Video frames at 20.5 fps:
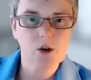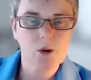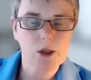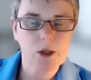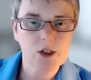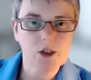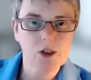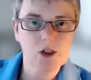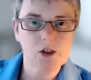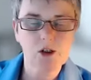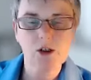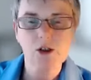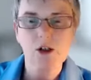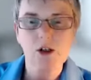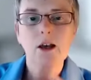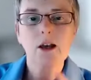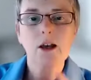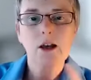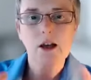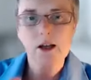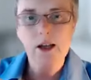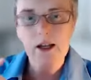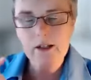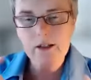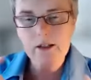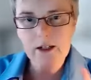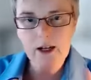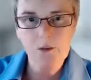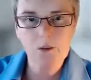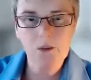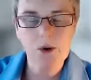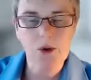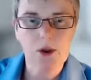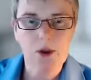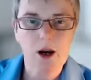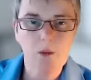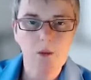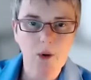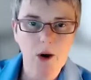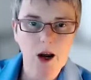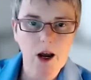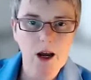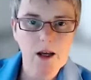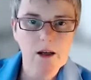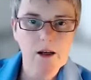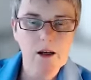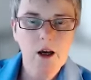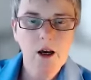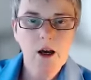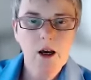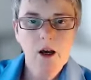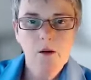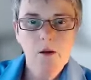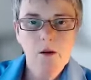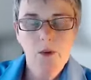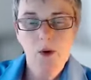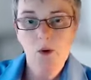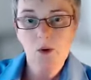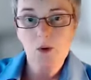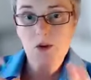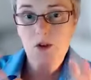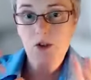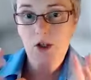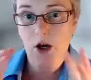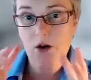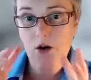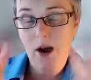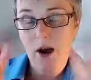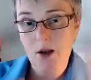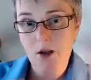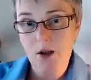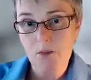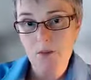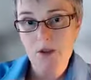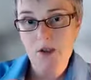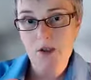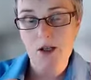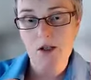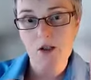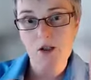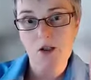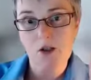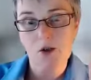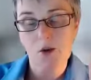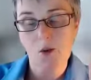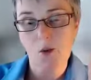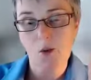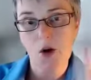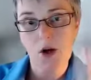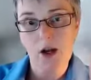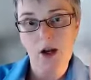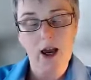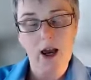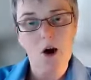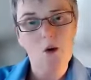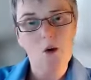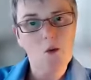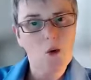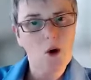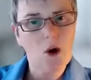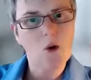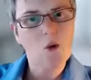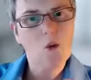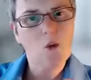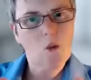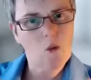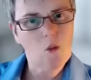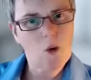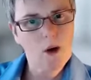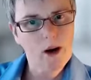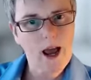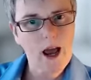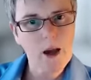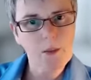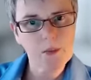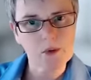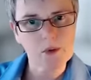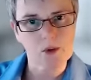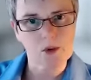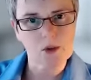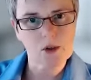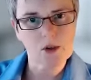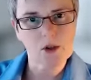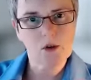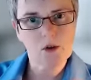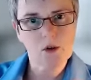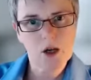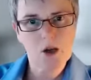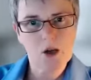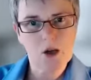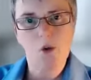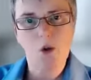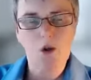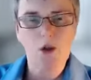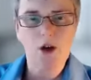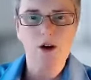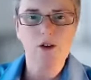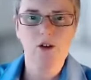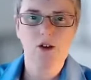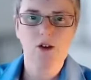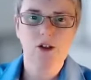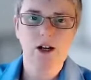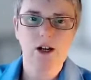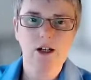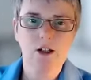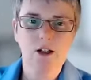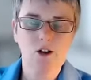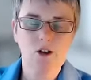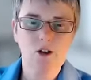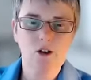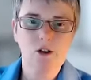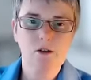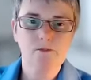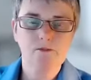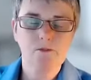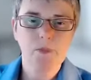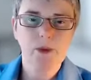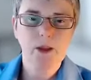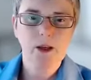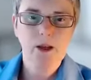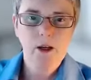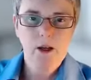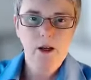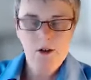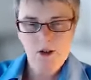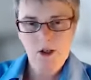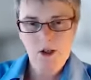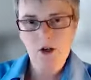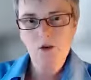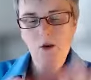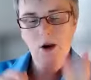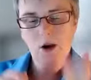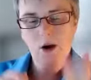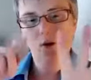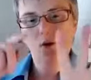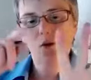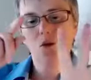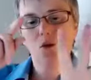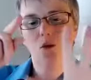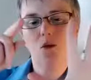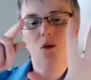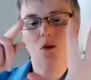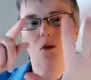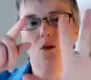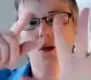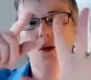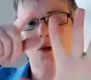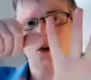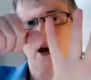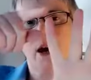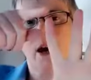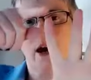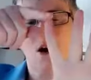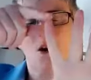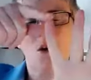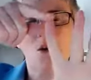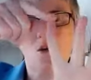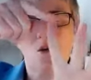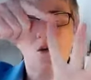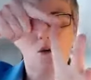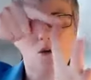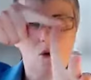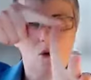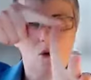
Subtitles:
questions, connected up with our brain, but also helps us to work out, well, what happens at all of those stages? So with our